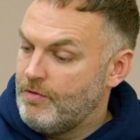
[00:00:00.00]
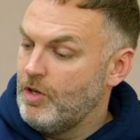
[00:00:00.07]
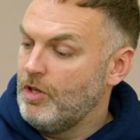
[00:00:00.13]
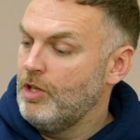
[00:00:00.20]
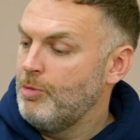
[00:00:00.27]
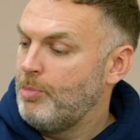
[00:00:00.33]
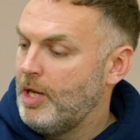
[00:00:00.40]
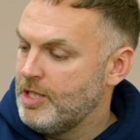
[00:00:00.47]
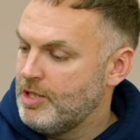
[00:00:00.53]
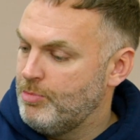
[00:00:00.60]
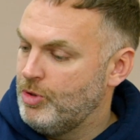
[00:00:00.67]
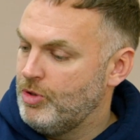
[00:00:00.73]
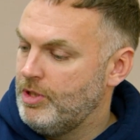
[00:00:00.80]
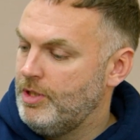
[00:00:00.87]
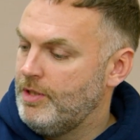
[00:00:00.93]
you've got all the
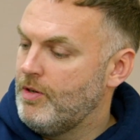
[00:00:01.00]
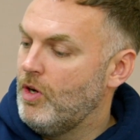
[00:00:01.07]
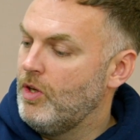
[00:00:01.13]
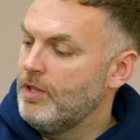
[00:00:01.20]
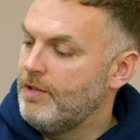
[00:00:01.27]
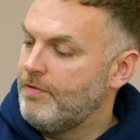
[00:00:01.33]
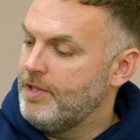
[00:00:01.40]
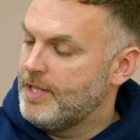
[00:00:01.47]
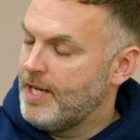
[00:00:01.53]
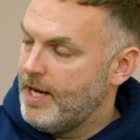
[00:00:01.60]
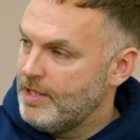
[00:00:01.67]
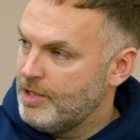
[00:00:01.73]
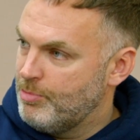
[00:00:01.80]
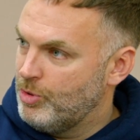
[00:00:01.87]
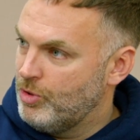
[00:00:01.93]
plasterboarding, you've got all the different
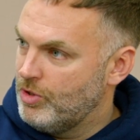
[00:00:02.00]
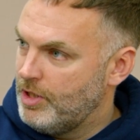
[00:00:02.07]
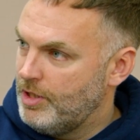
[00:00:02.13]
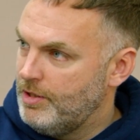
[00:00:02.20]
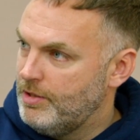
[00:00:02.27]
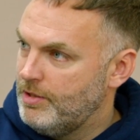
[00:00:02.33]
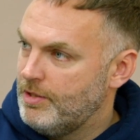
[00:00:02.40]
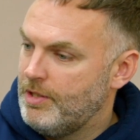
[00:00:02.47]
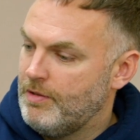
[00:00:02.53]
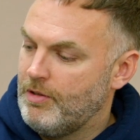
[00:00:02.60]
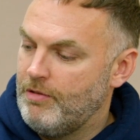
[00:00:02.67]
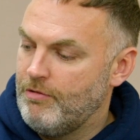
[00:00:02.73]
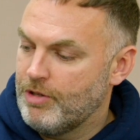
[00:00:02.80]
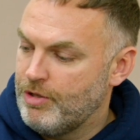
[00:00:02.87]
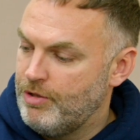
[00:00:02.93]
types of boarding. So you've
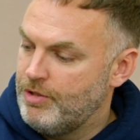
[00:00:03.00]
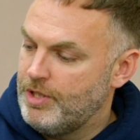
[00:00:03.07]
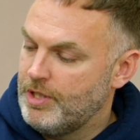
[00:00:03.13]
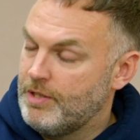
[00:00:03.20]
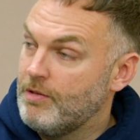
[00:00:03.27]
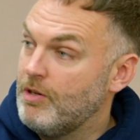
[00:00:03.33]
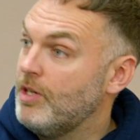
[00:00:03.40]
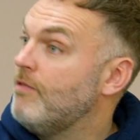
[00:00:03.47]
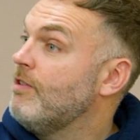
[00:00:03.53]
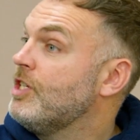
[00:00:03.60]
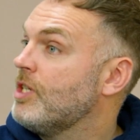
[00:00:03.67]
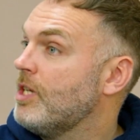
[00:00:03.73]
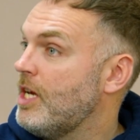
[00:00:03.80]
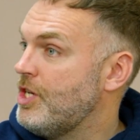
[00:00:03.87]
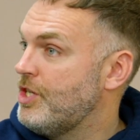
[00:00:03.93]
got your acoustics, you've got your
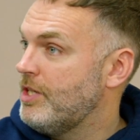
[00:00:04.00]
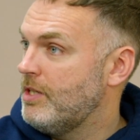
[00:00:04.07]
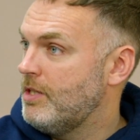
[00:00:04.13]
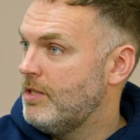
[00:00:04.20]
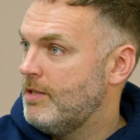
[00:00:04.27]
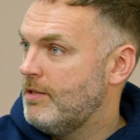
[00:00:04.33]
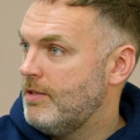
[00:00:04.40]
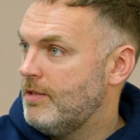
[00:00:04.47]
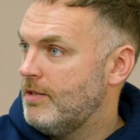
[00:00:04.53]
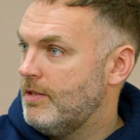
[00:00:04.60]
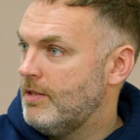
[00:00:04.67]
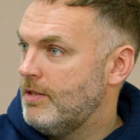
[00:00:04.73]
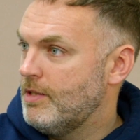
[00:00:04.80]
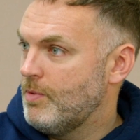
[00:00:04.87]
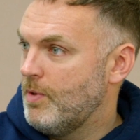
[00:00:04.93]
insulation
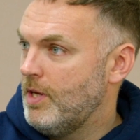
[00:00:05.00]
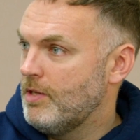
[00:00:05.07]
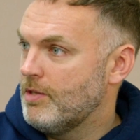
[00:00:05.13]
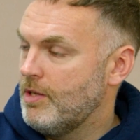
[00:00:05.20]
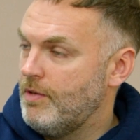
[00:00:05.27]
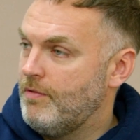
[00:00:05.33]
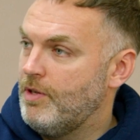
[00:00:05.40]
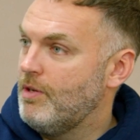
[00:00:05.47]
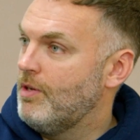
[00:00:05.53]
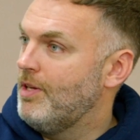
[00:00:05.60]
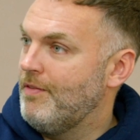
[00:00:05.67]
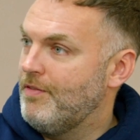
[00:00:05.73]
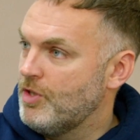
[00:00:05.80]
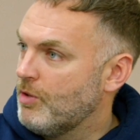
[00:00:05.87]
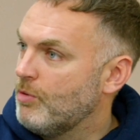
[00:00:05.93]
as well. So if you're
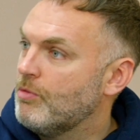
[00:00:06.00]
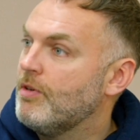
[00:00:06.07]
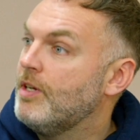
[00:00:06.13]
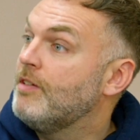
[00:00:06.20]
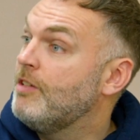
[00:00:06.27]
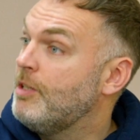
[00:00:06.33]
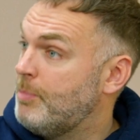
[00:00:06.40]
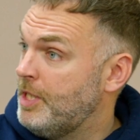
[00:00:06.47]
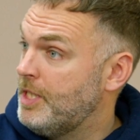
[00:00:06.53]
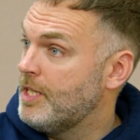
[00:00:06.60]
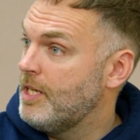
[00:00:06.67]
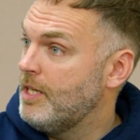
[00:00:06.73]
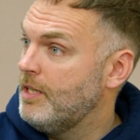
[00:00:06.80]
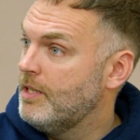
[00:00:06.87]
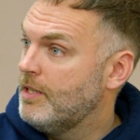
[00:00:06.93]
trying to upgrade your EPC,